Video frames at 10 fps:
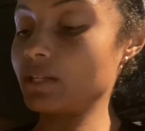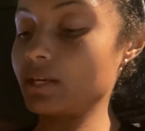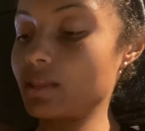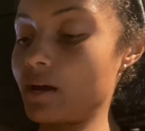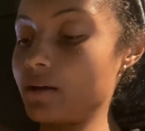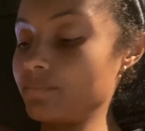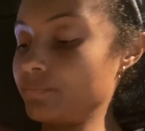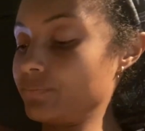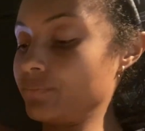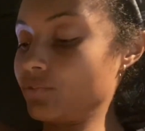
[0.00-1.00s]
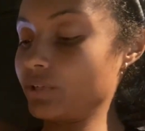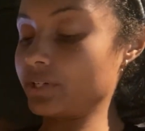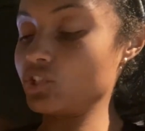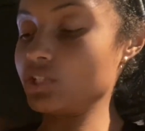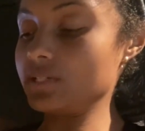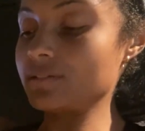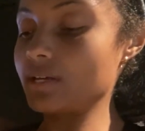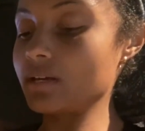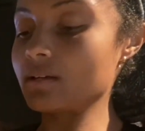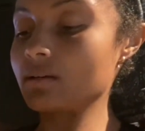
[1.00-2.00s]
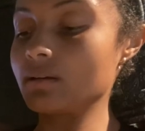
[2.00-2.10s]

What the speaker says: like that, or like a cheesecake.